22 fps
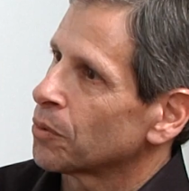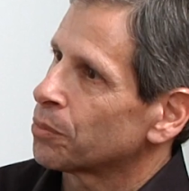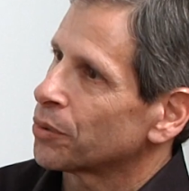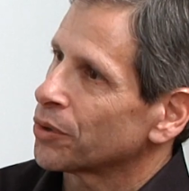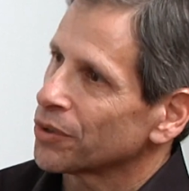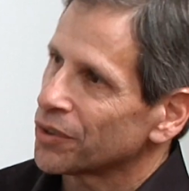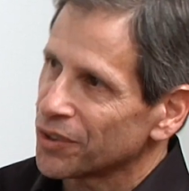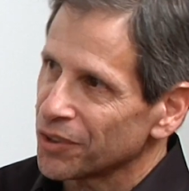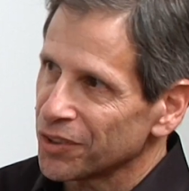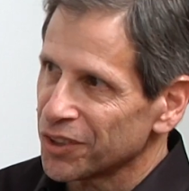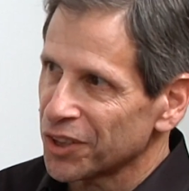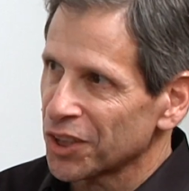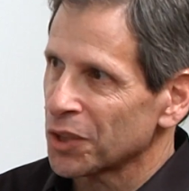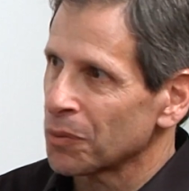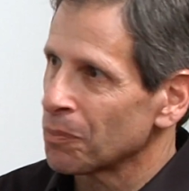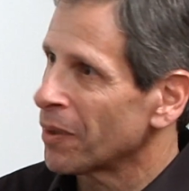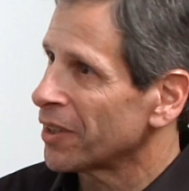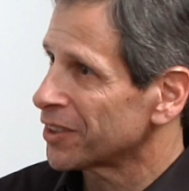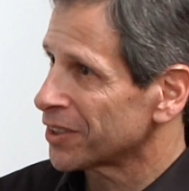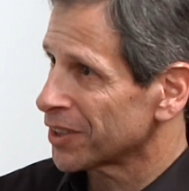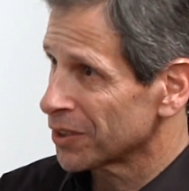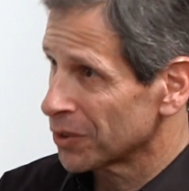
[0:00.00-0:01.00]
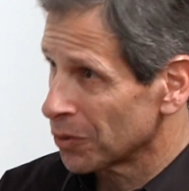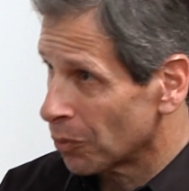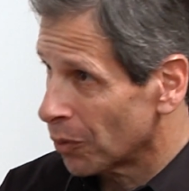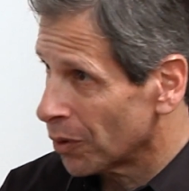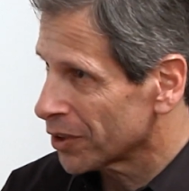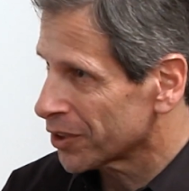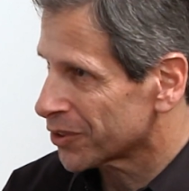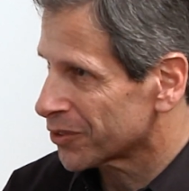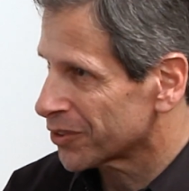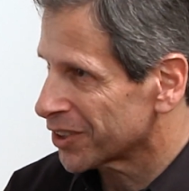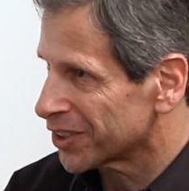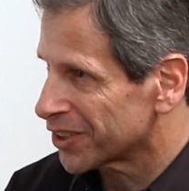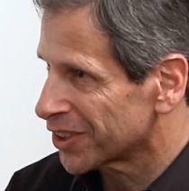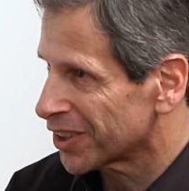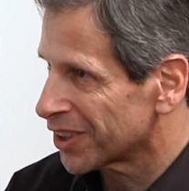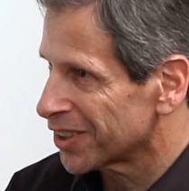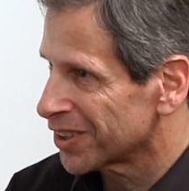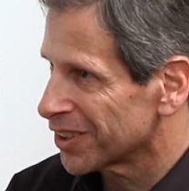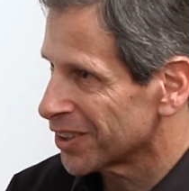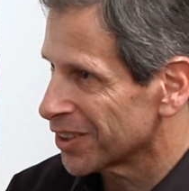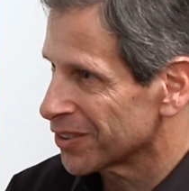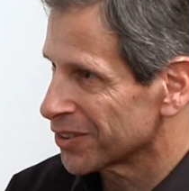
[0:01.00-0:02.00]
Bruce, you just mentioned the Wall Street
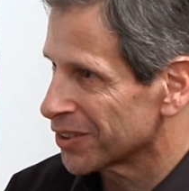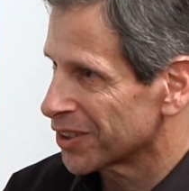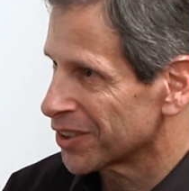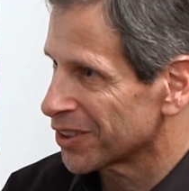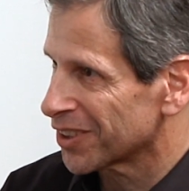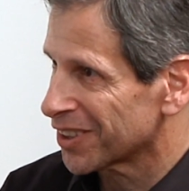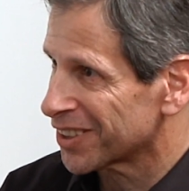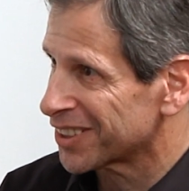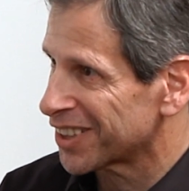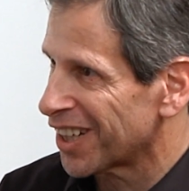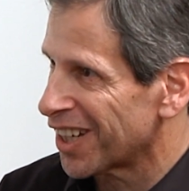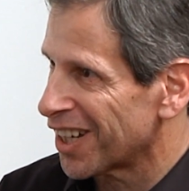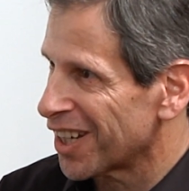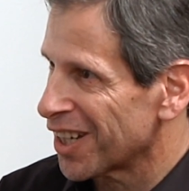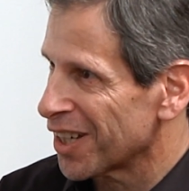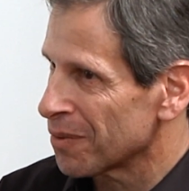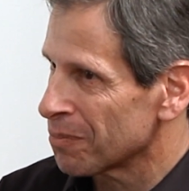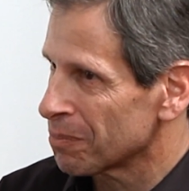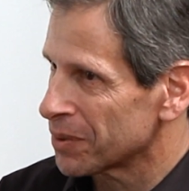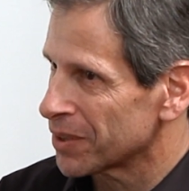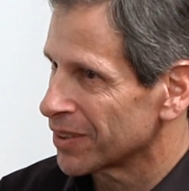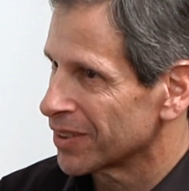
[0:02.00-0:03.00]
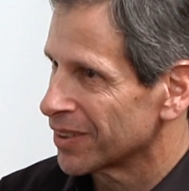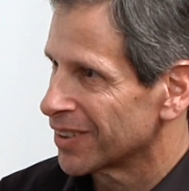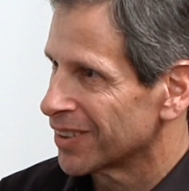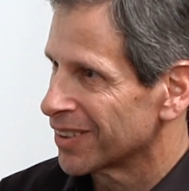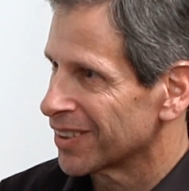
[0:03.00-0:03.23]
Journal, New York Times.